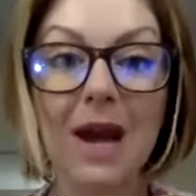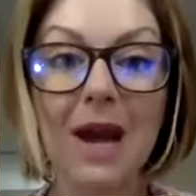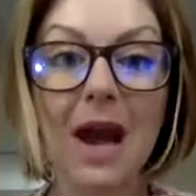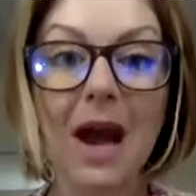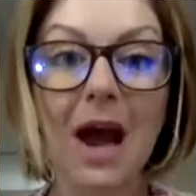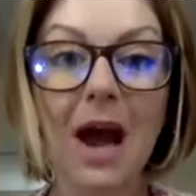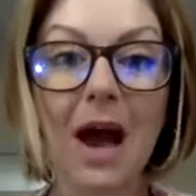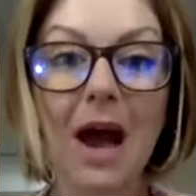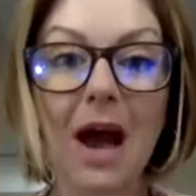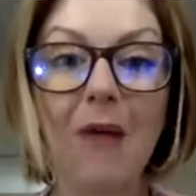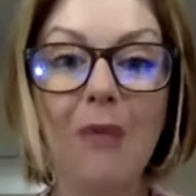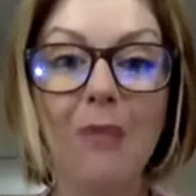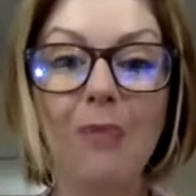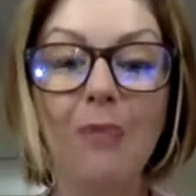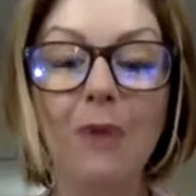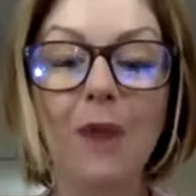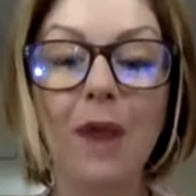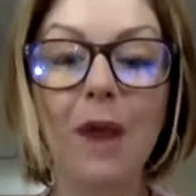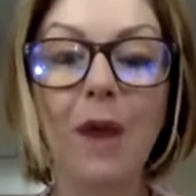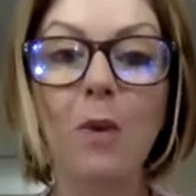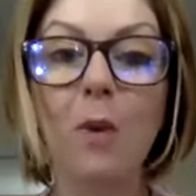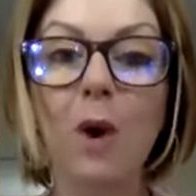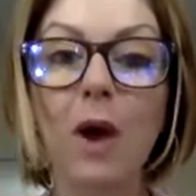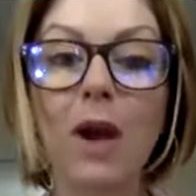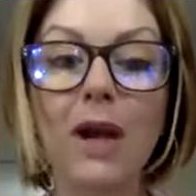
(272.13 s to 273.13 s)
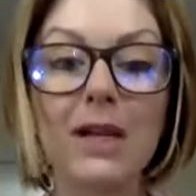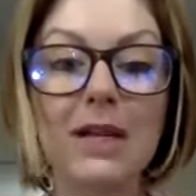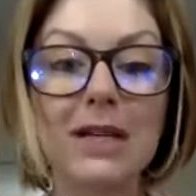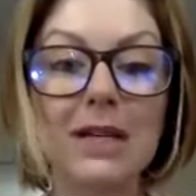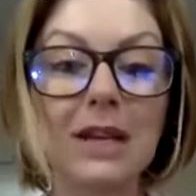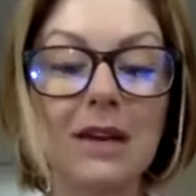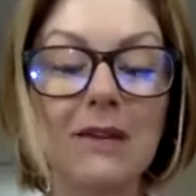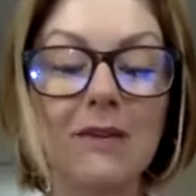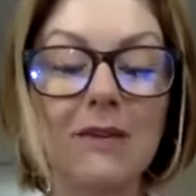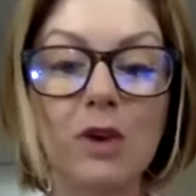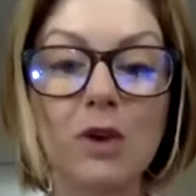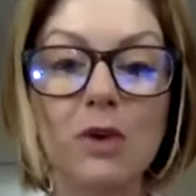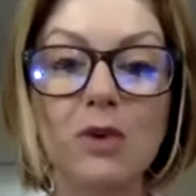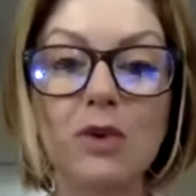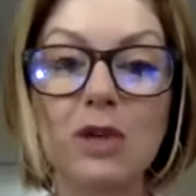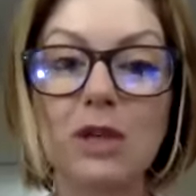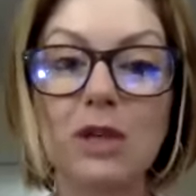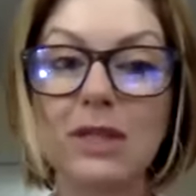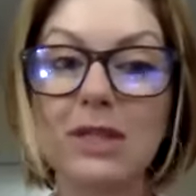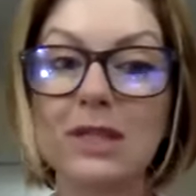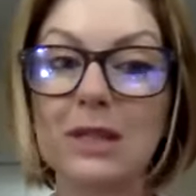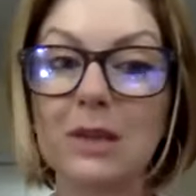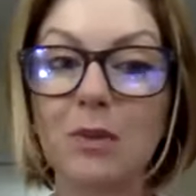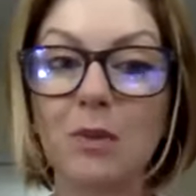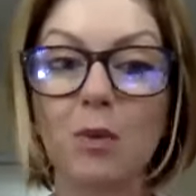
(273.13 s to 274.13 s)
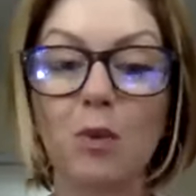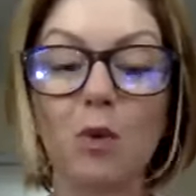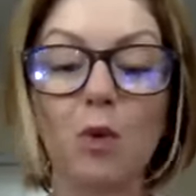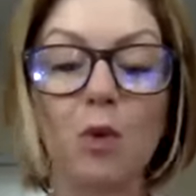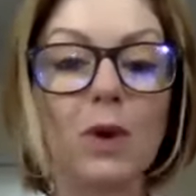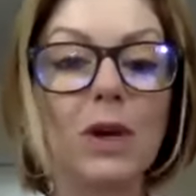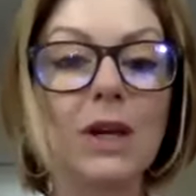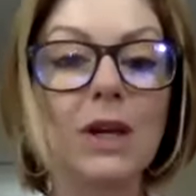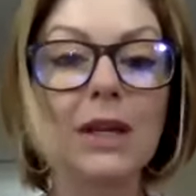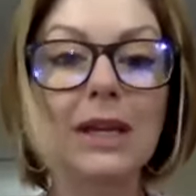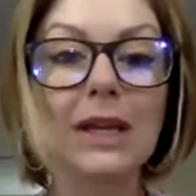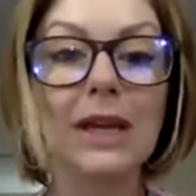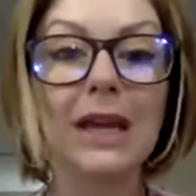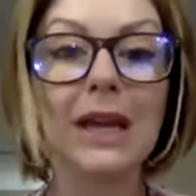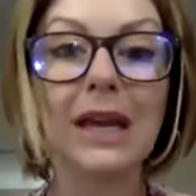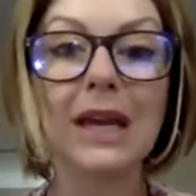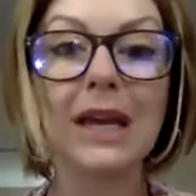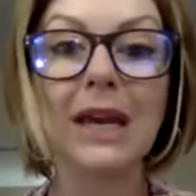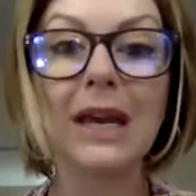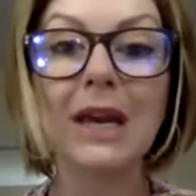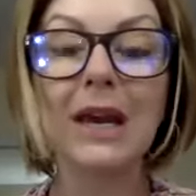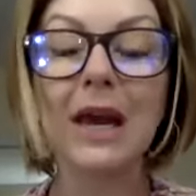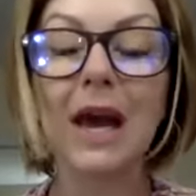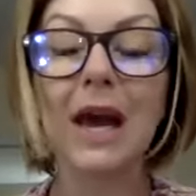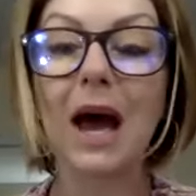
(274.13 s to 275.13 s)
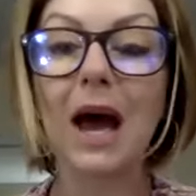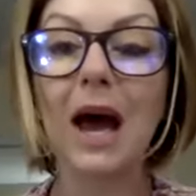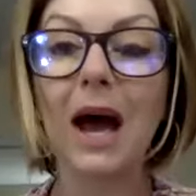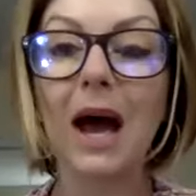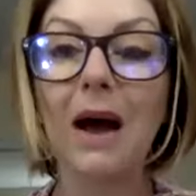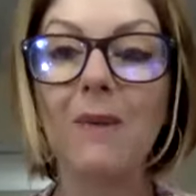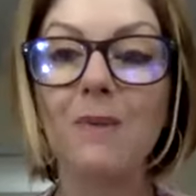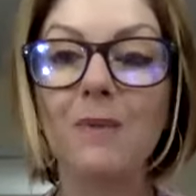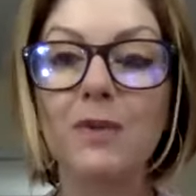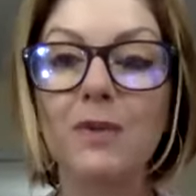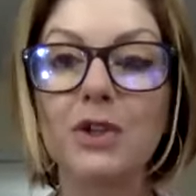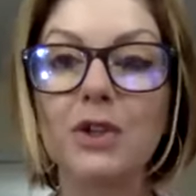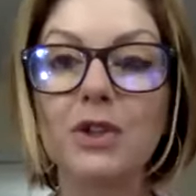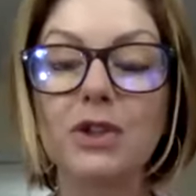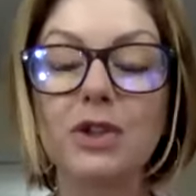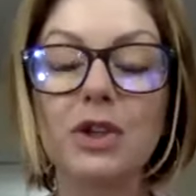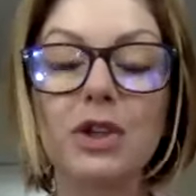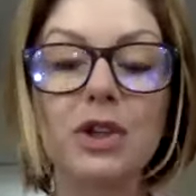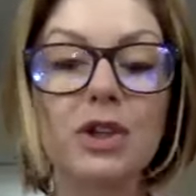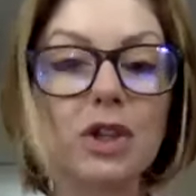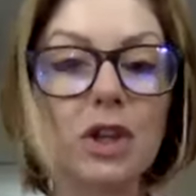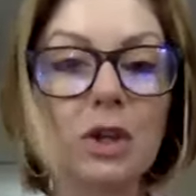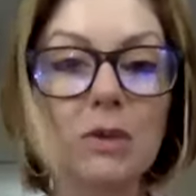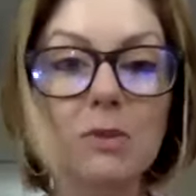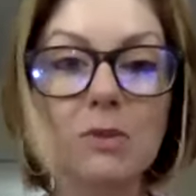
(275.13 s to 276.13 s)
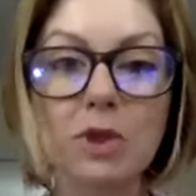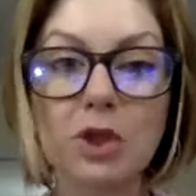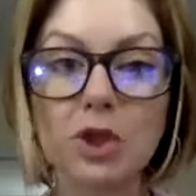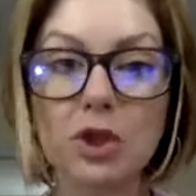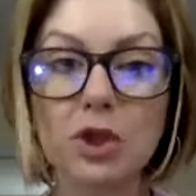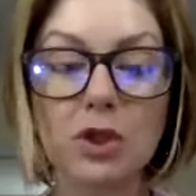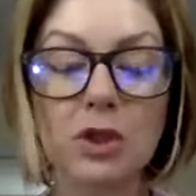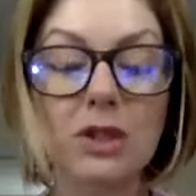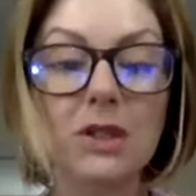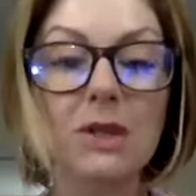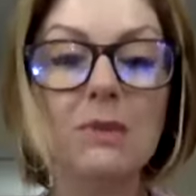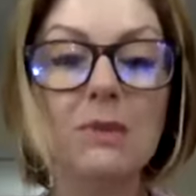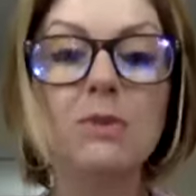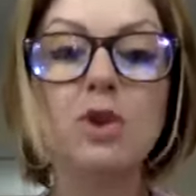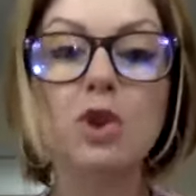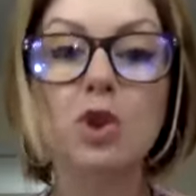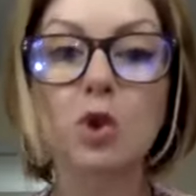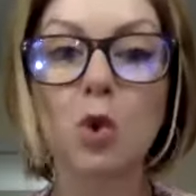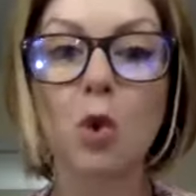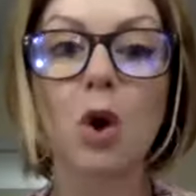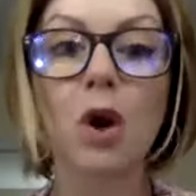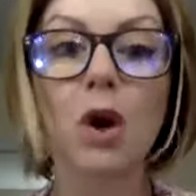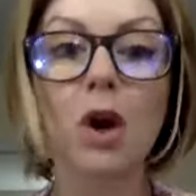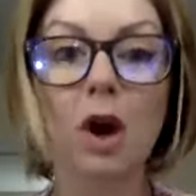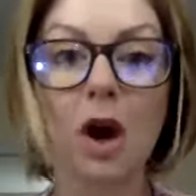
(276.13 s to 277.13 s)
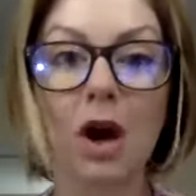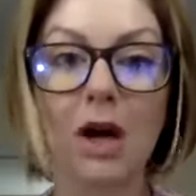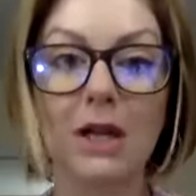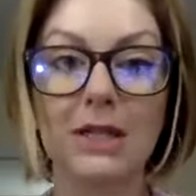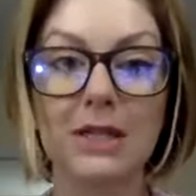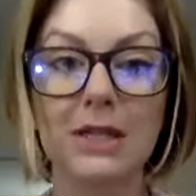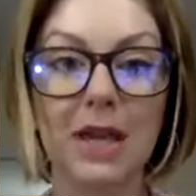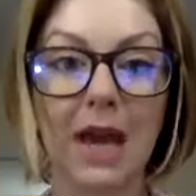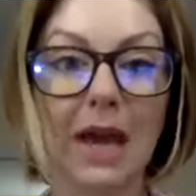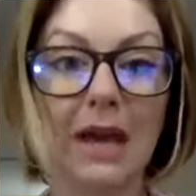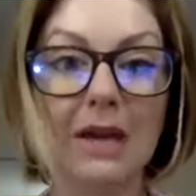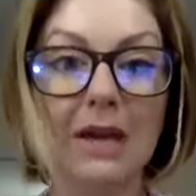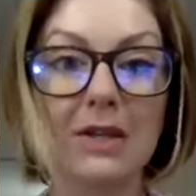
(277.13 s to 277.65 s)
But I wanted to give you just some really just some short content.